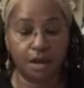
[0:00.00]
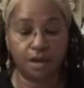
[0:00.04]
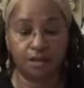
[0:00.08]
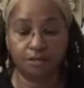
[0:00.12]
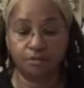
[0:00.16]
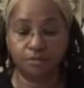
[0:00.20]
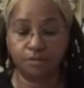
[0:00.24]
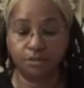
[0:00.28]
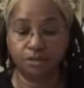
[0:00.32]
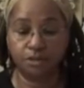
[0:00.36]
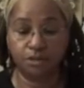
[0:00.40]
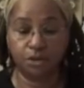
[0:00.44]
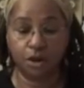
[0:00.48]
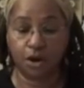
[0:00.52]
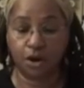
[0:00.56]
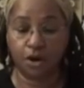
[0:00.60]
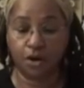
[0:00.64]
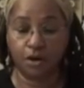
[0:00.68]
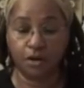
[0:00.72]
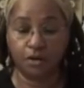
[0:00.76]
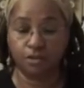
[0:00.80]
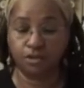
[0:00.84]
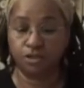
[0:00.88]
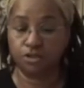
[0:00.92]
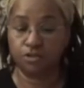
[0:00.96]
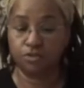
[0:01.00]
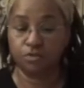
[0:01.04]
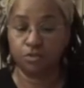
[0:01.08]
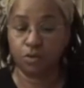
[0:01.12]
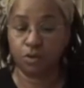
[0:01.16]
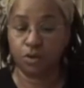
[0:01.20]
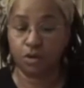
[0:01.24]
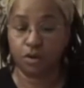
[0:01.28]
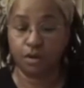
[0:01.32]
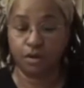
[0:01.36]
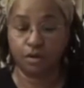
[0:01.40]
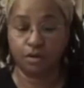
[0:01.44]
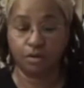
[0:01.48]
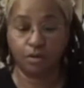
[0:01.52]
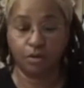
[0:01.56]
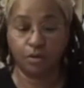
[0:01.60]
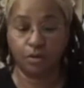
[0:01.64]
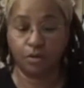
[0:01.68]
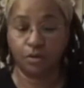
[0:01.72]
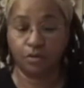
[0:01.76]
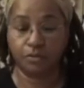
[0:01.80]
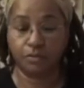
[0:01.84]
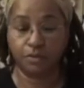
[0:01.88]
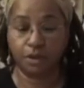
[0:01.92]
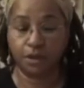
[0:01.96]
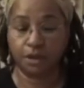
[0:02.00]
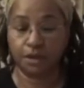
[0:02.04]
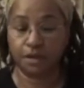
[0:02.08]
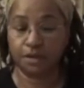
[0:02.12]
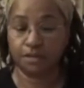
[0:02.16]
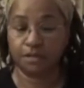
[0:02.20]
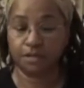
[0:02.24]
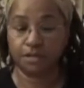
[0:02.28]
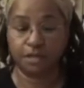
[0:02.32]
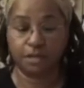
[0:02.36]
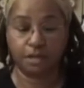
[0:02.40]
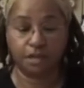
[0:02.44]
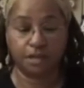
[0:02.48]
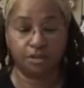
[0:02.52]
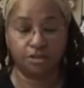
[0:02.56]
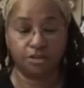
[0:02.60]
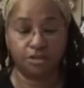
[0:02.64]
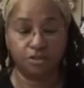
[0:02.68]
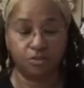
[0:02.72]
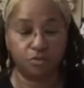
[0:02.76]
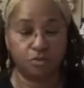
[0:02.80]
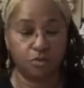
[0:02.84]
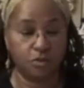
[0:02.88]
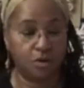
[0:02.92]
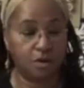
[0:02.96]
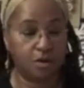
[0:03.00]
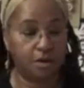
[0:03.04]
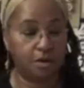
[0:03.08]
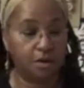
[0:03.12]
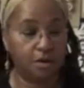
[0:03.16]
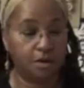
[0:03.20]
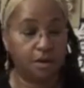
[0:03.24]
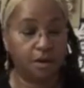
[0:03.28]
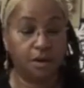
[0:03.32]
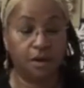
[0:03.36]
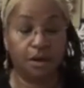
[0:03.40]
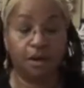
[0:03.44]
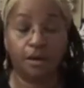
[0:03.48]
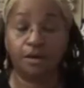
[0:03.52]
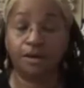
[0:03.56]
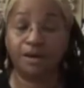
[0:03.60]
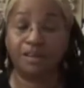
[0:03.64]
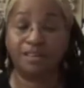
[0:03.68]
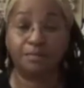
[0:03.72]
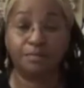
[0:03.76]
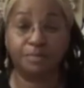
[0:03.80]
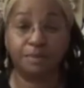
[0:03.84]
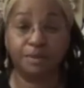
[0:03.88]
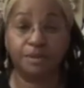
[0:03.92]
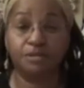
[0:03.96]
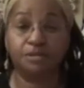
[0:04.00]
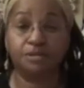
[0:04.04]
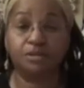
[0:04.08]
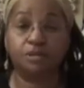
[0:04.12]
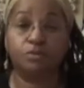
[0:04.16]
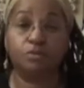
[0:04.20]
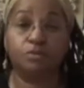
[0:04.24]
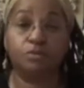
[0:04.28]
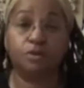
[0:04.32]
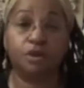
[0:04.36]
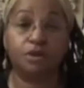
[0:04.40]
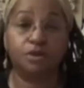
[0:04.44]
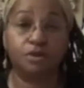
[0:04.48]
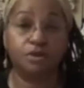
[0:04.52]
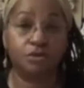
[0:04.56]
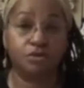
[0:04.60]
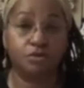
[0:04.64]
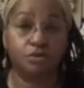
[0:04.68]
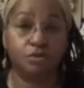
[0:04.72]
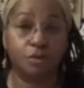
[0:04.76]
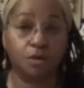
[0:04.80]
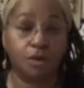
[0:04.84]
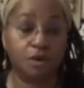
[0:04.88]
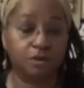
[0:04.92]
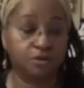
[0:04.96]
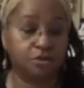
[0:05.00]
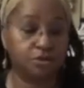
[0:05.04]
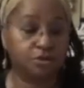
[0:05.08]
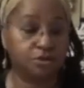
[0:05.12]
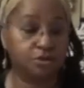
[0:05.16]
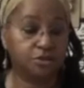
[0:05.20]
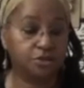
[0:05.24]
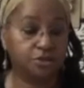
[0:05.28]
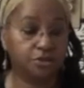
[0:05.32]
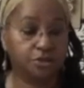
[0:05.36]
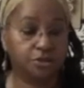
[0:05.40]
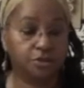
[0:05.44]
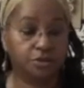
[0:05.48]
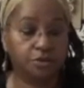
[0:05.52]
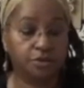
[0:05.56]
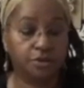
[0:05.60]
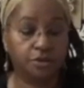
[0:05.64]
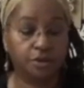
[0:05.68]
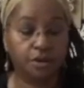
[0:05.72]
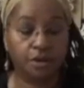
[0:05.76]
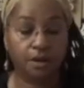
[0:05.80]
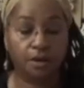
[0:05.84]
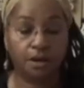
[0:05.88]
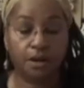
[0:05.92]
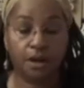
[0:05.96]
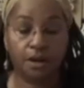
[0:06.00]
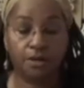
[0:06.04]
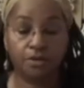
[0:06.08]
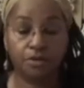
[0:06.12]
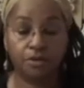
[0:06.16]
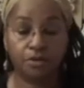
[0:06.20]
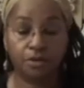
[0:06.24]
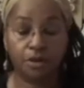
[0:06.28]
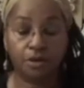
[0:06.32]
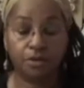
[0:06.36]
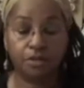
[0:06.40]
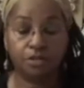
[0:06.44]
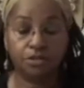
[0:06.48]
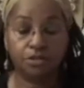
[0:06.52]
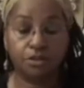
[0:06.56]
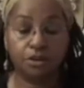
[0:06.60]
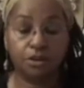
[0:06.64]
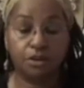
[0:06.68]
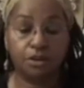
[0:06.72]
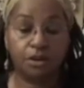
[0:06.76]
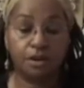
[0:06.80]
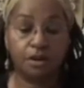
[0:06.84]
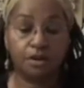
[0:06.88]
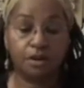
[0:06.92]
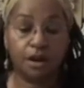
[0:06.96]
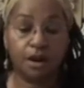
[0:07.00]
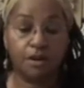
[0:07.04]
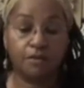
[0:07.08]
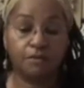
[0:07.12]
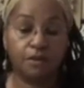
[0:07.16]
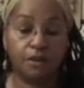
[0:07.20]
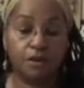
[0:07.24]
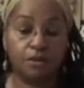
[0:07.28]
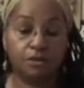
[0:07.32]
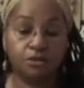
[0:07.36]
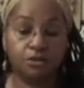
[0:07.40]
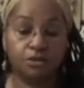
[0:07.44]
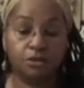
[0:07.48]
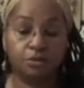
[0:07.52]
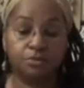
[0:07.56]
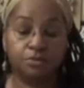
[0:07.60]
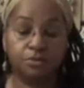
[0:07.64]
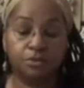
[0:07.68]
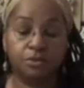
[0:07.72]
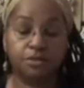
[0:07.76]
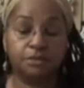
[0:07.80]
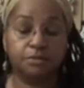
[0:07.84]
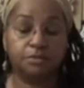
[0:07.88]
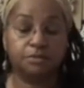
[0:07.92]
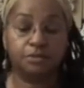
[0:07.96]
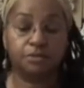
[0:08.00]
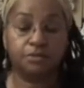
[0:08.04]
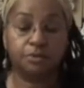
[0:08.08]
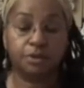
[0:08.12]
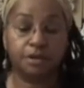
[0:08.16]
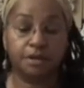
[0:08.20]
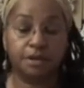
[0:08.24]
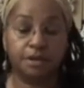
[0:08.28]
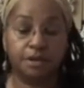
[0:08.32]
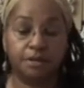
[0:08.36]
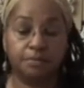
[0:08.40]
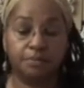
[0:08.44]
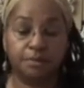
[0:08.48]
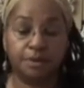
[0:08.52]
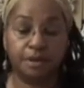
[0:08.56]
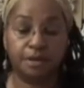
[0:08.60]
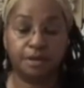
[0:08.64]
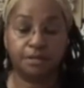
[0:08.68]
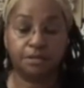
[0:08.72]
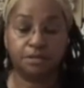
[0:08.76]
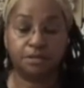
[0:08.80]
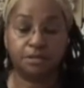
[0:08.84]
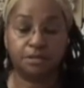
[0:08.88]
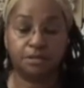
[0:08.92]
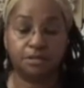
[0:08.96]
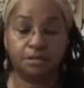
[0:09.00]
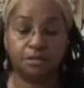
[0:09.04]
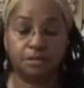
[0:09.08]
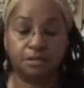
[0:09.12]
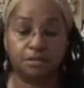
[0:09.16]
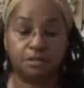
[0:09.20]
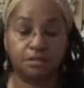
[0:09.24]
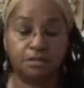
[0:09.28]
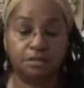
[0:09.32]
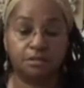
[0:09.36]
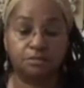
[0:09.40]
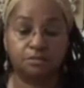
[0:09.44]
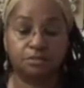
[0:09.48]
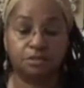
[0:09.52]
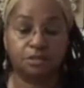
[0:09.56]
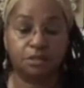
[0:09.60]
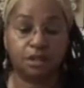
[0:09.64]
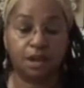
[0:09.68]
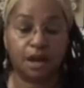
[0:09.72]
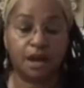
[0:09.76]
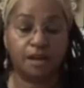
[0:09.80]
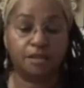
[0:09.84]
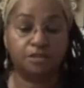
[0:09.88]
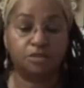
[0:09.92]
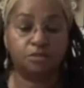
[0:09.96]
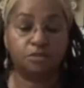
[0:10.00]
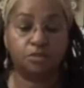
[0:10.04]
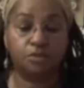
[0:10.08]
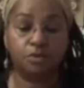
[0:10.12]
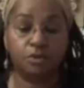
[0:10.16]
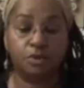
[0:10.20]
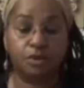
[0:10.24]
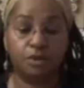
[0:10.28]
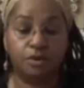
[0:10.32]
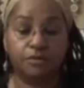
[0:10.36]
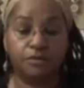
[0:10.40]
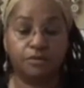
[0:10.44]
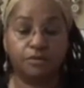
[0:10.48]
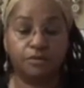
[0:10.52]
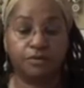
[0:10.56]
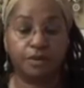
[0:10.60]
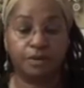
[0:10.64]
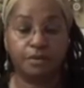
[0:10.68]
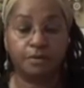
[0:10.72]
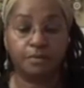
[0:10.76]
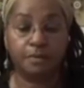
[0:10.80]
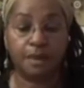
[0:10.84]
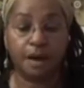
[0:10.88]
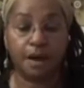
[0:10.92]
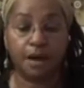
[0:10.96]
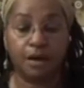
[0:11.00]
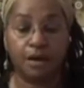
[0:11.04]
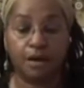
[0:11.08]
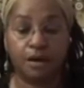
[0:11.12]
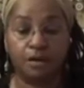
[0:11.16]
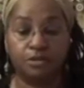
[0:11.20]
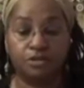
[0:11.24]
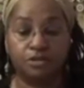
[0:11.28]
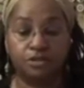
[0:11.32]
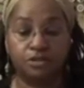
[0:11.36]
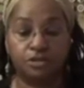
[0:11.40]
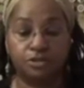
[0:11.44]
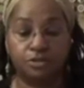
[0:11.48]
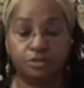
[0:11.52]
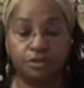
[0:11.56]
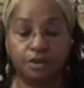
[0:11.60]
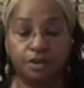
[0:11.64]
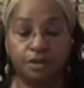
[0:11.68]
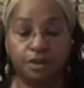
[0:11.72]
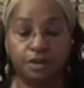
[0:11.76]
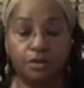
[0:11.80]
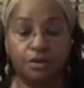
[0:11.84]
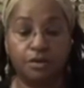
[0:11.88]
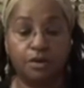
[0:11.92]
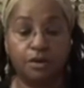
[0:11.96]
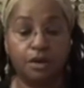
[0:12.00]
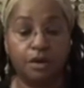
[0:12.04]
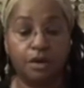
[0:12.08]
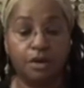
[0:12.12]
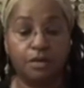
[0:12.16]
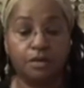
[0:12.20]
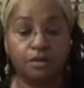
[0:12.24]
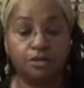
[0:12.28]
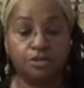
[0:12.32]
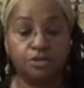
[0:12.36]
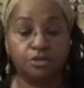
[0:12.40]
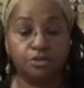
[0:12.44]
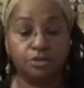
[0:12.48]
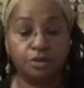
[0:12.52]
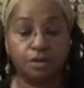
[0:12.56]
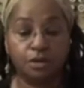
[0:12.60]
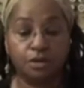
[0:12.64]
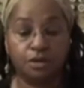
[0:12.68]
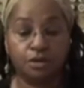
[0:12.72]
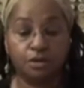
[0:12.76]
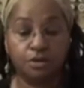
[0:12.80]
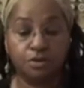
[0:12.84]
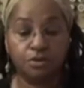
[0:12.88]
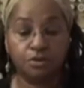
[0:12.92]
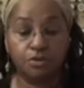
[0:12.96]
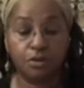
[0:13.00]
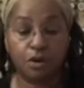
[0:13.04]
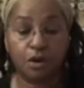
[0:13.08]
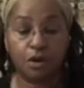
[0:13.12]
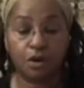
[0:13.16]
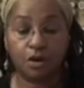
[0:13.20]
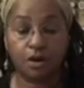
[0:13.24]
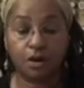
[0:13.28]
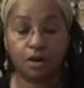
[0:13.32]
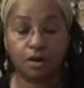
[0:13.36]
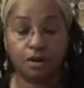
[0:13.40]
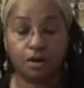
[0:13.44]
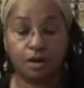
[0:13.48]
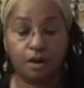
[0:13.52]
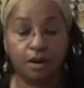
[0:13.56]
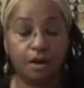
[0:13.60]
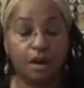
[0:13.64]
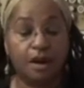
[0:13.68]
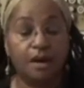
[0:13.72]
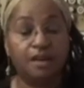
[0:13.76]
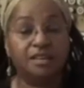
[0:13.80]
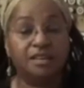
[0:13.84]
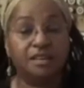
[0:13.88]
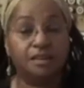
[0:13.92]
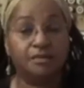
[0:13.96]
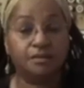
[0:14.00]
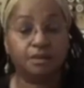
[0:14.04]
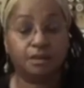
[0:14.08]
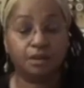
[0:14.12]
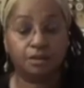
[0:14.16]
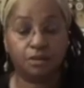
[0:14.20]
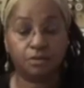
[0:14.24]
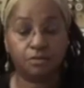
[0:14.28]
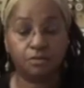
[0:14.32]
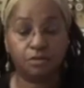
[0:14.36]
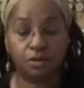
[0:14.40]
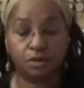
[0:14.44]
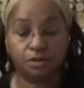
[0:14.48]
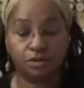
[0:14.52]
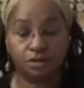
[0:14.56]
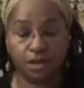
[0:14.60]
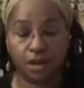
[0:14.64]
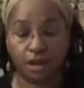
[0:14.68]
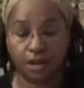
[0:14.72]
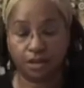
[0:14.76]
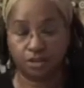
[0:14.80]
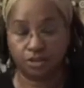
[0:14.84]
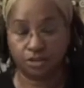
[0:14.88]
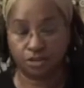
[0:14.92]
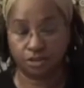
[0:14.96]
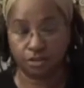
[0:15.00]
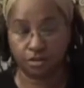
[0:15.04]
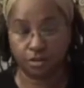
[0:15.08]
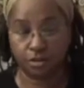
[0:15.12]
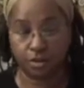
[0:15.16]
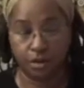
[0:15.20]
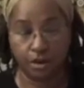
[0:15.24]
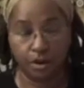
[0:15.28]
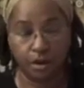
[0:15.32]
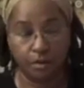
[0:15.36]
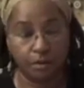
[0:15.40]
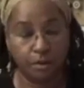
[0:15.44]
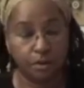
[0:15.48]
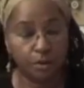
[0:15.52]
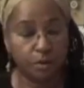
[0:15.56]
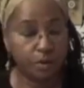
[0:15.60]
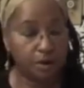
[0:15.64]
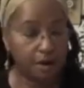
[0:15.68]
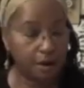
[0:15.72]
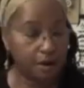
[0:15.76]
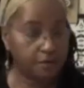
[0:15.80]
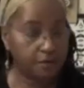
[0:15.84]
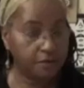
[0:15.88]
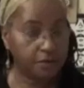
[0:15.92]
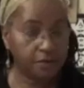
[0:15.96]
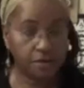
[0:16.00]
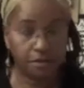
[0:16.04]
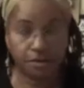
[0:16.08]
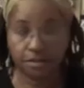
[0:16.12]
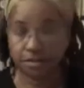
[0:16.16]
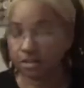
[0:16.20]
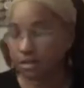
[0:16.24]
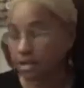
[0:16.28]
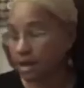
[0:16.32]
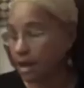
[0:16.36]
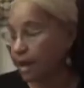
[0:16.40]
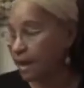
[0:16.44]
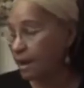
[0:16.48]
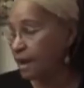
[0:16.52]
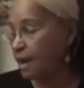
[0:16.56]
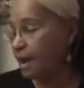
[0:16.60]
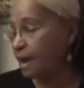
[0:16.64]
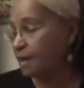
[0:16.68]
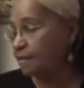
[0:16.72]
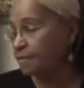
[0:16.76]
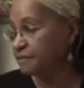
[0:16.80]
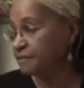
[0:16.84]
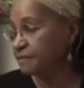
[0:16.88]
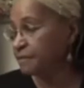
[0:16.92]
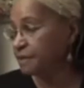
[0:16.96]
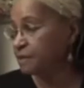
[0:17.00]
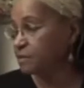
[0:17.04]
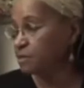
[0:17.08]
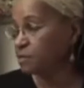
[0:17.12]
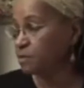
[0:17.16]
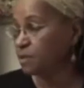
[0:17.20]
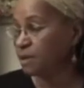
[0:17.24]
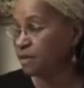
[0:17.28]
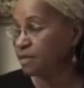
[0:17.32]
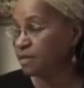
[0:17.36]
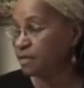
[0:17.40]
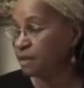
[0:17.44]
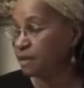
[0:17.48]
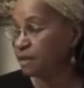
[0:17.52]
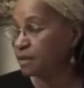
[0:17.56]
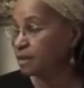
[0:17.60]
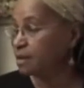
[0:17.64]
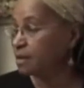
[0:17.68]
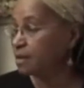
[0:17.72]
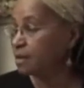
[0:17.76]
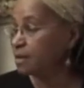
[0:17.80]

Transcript: as bizarre as you want or realistic as you want. It all depends on what you want to do. And you'll notice on here I've also put some 3D pieces. This is some sliced wood from my art studio that you can glue on and give it a little more texture. But whatever you decide, have fun with it.